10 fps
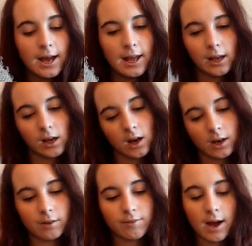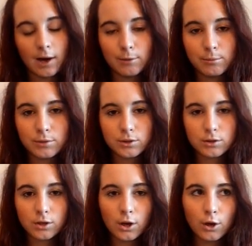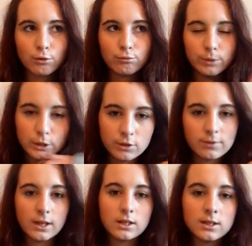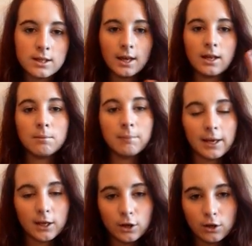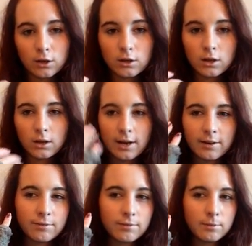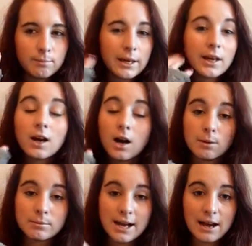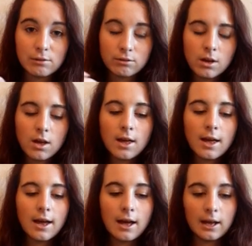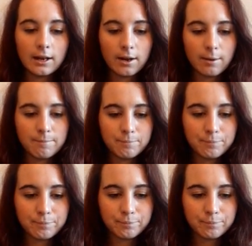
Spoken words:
and it kind of helps rejuvenate the skin and make it look, make it calm down. And